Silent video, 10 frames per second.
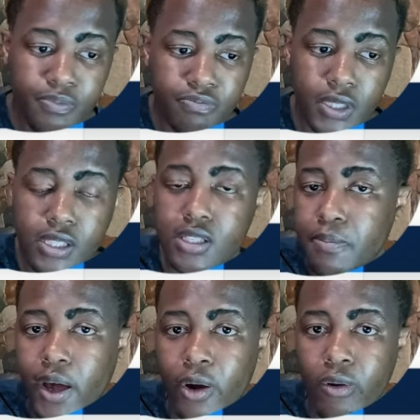This is
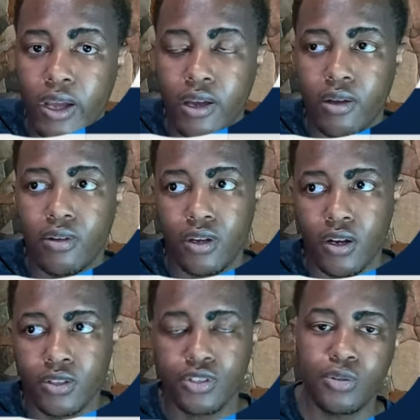empowering
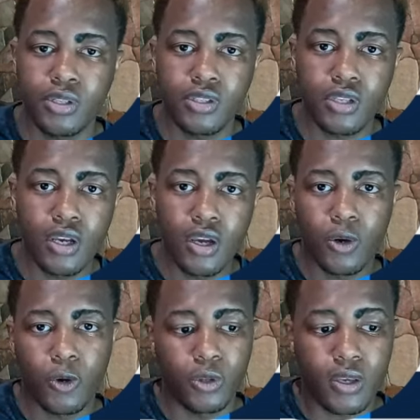young students
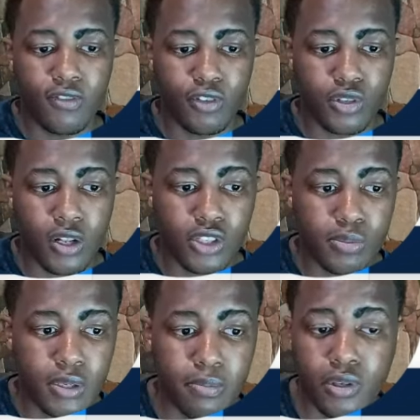who are looking for scholarships
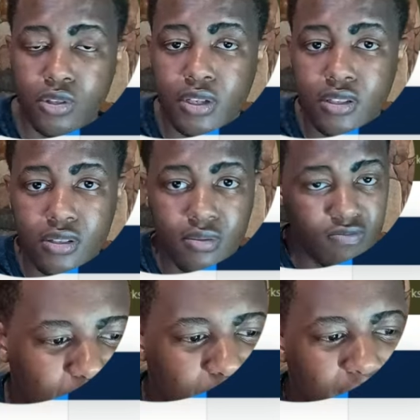and bursaries.
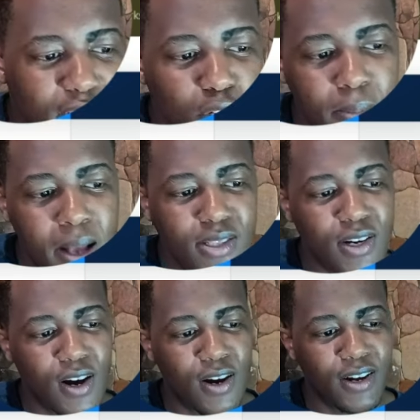So get your
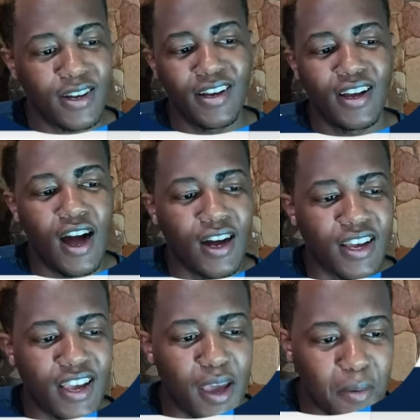MasterCard
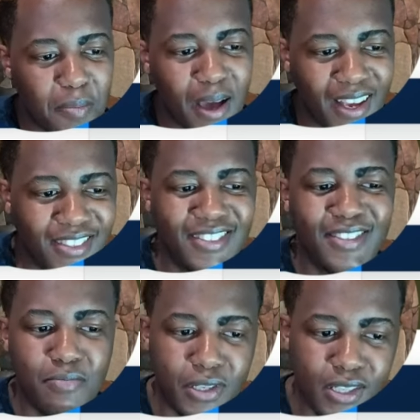Gamer Pass to
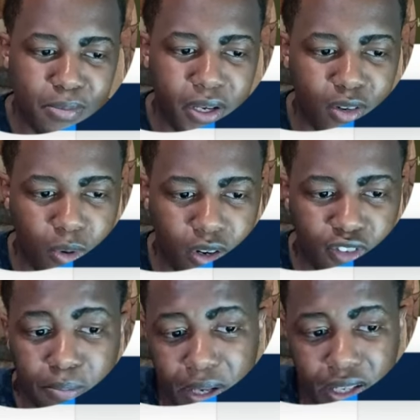participate in one of
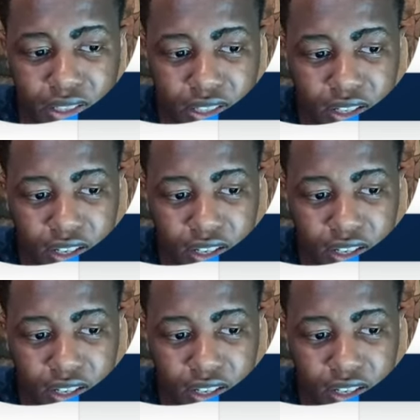your biggest